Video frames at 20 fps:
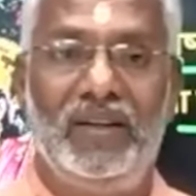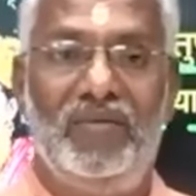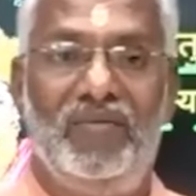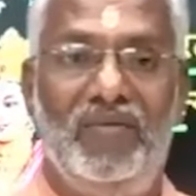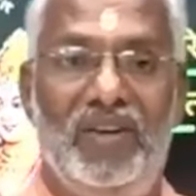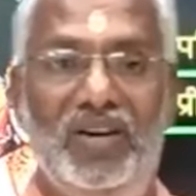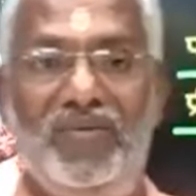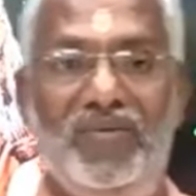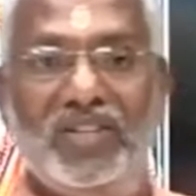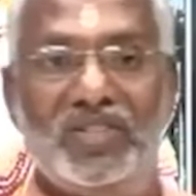
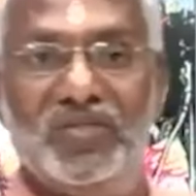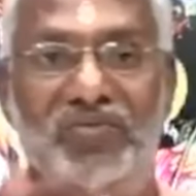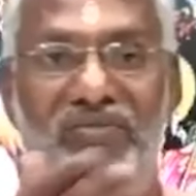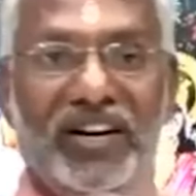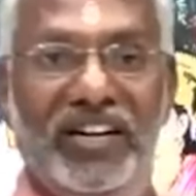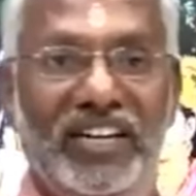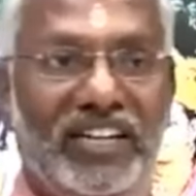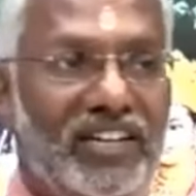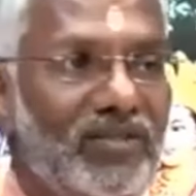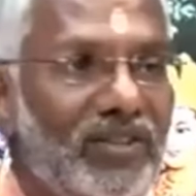When he was
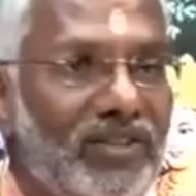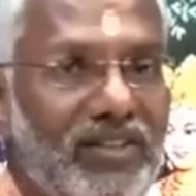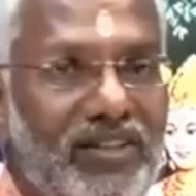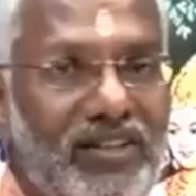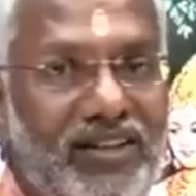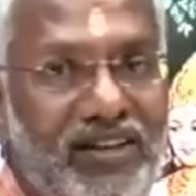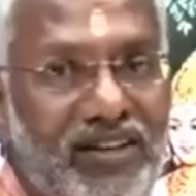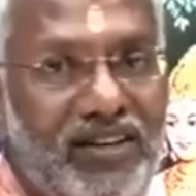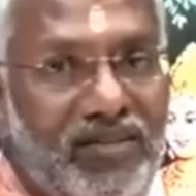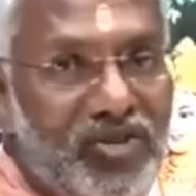fighting with
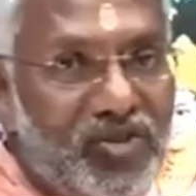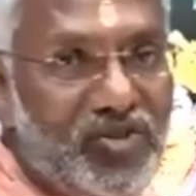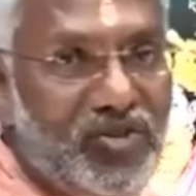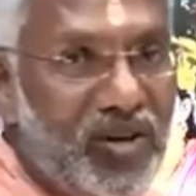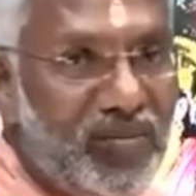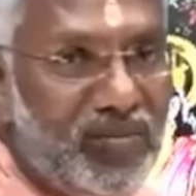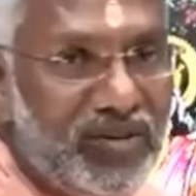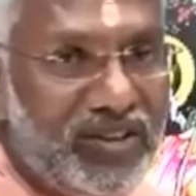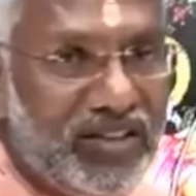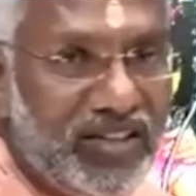the
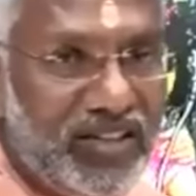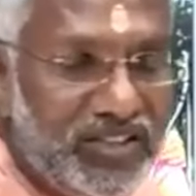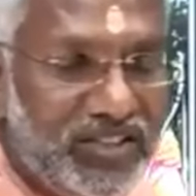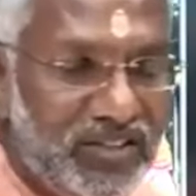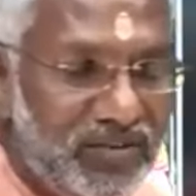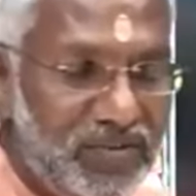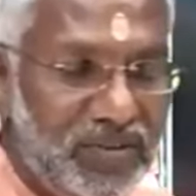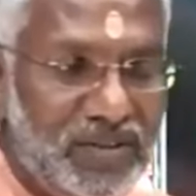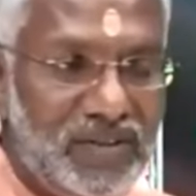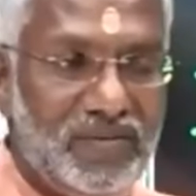Vishwamitra
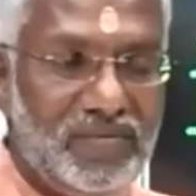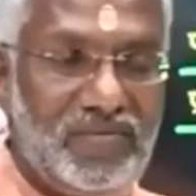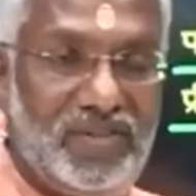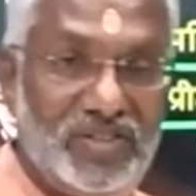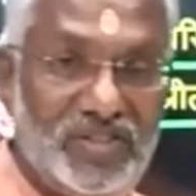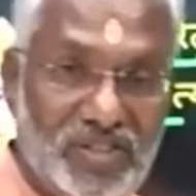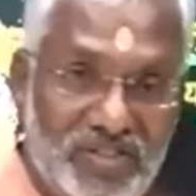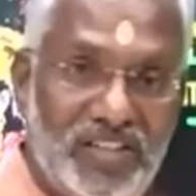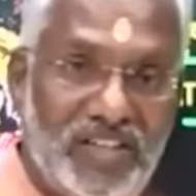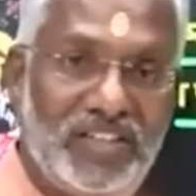Rishi,
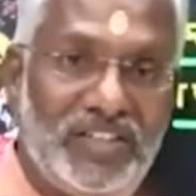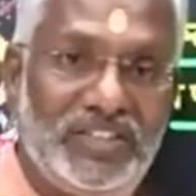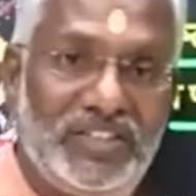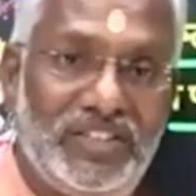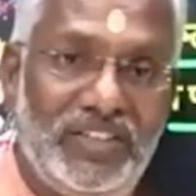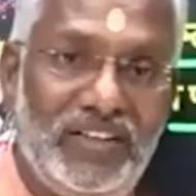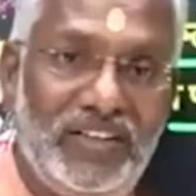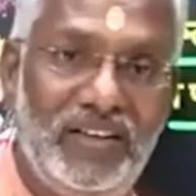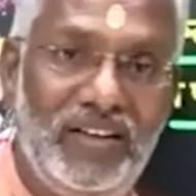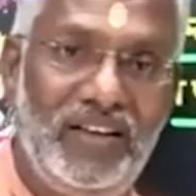Vasishtha
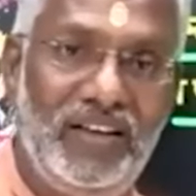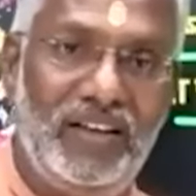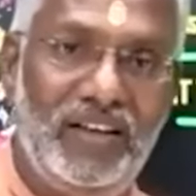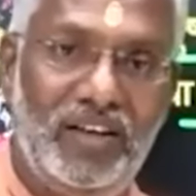Rishi,